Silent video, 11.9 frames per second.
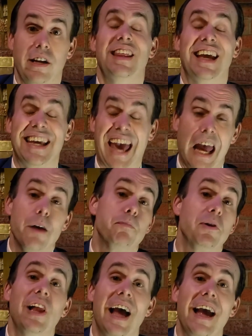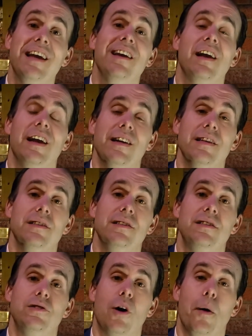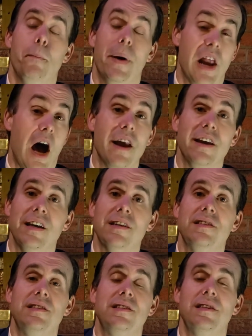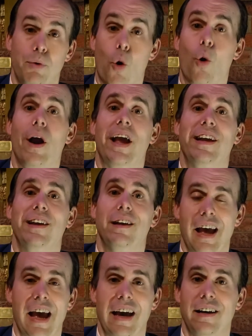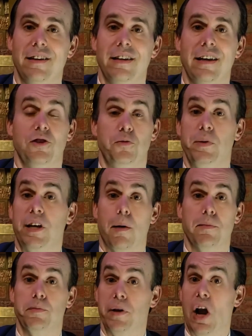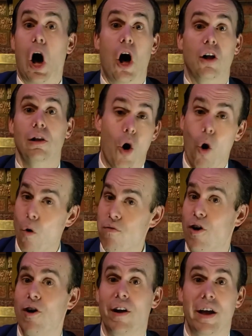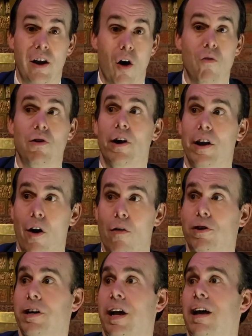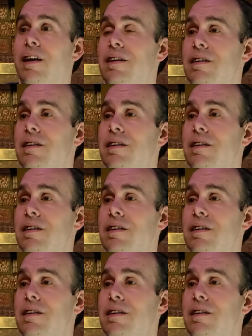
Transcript: The gameplay is monotonous, boring, and just becomes banal over and over and over again.